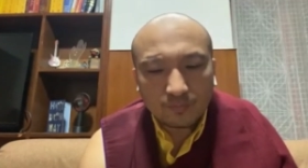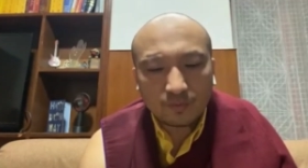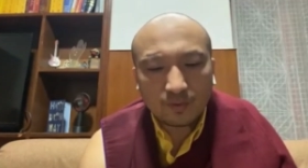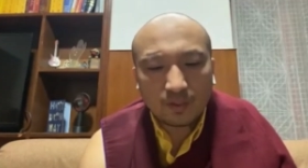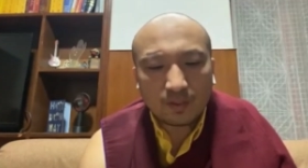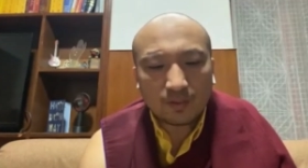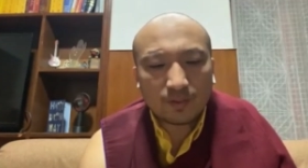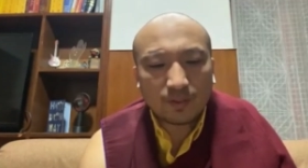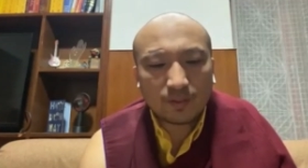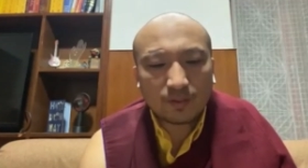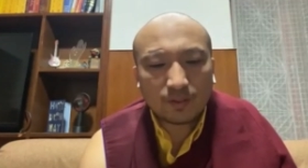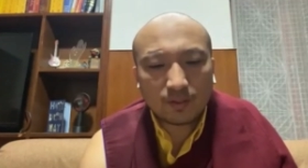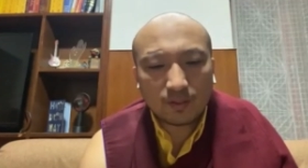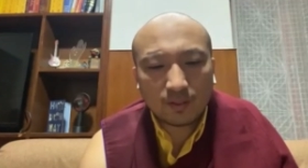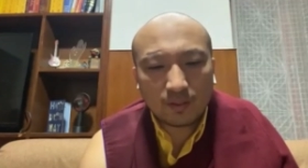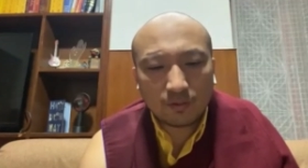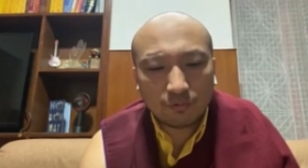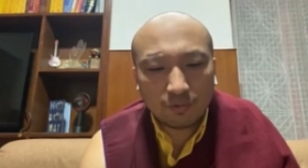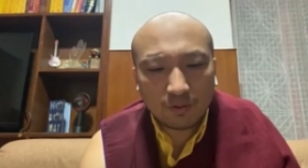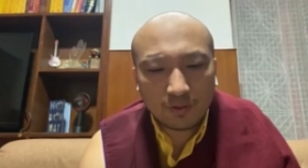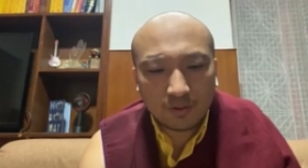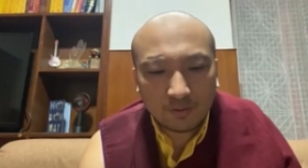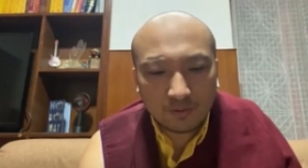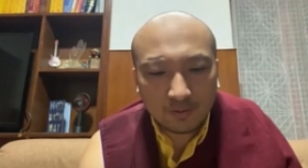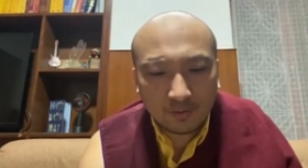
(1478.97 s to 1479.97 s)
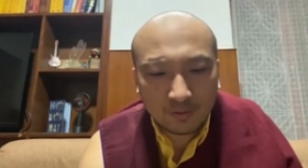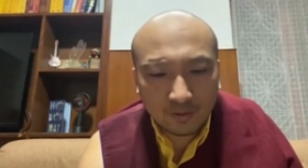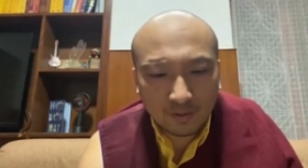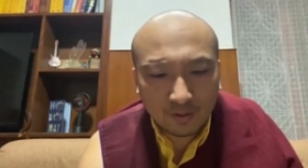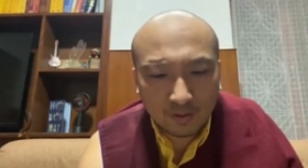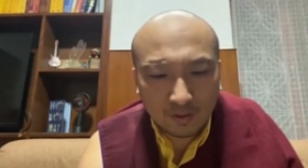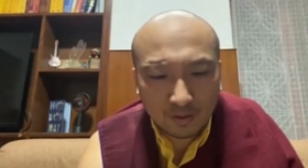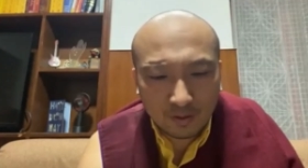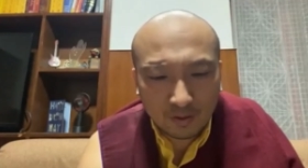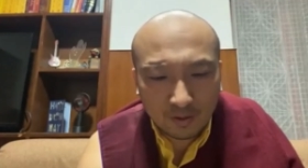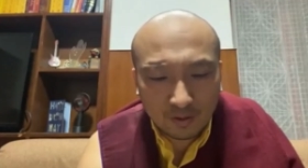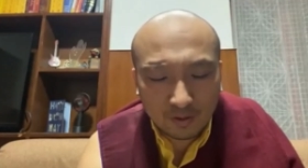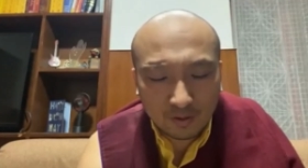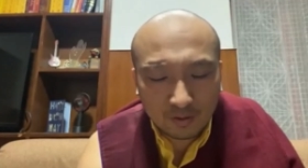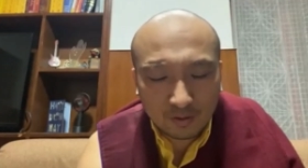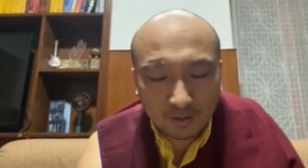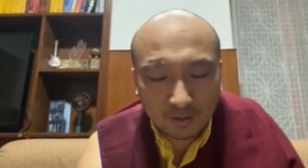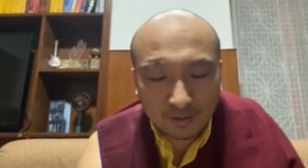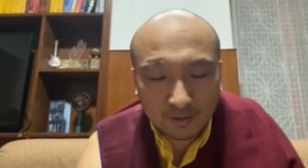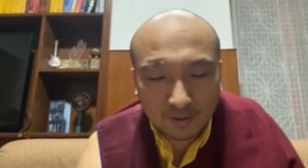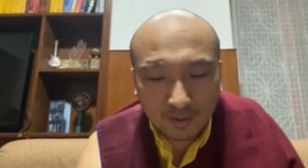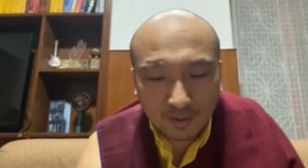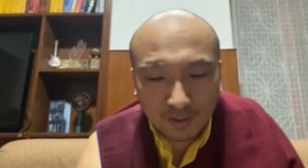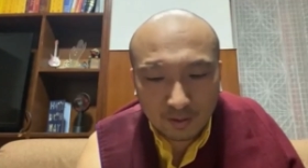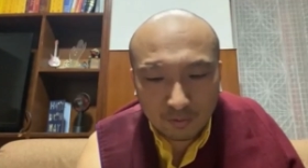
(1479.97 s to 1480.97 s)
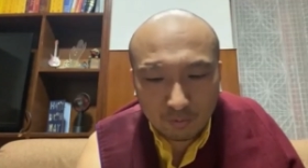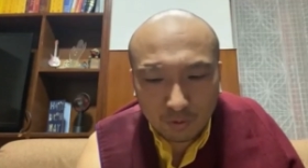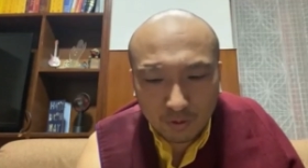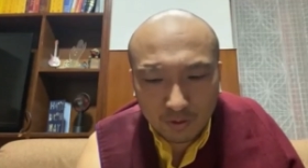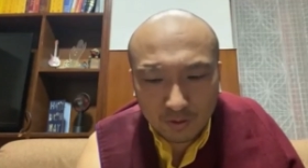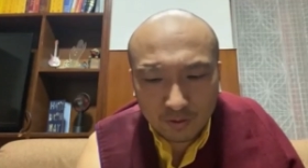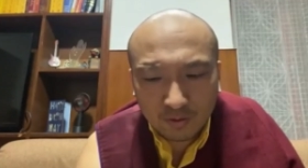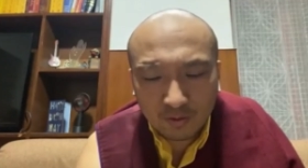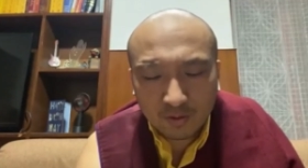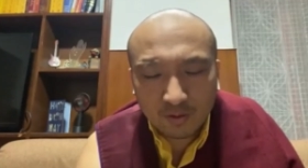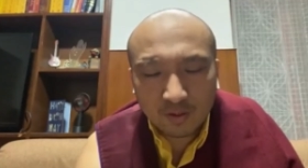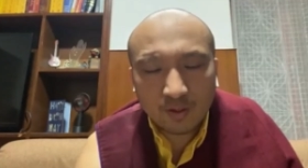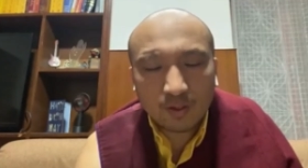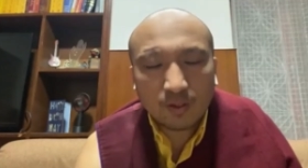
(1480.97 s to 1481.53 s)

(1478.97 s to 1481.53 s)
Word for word: and then the even uh, the second one